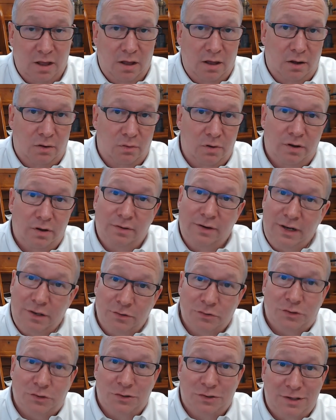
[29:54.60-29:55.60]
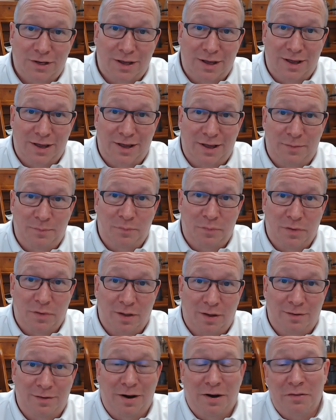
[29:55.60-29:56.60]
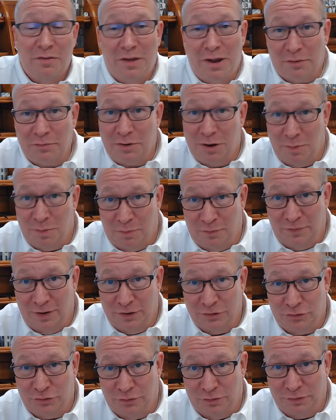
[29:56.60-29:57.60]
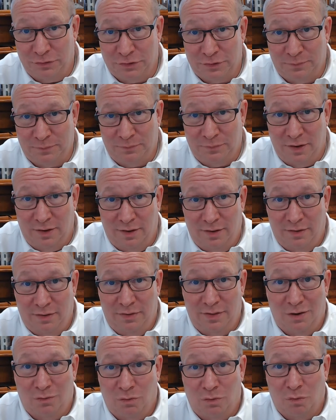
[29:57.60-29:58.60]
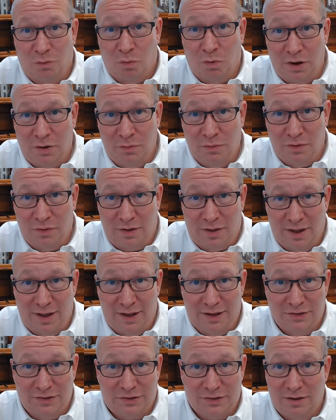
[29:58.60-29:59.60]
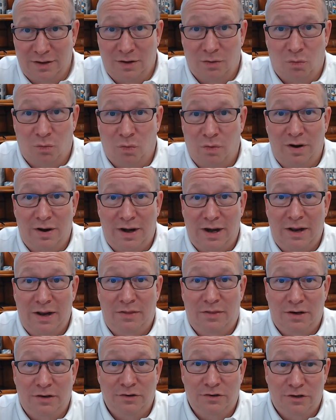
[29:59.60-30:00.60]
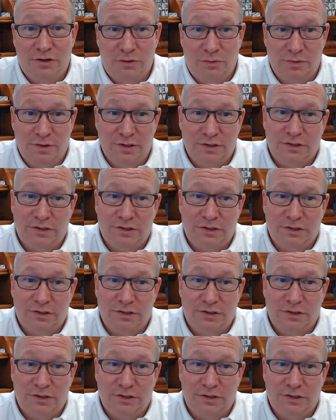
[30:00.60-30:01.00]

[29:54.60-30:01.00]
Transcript: Well, needless to say, none of the healthcare professionals that were working with the case wanted anything to do with it.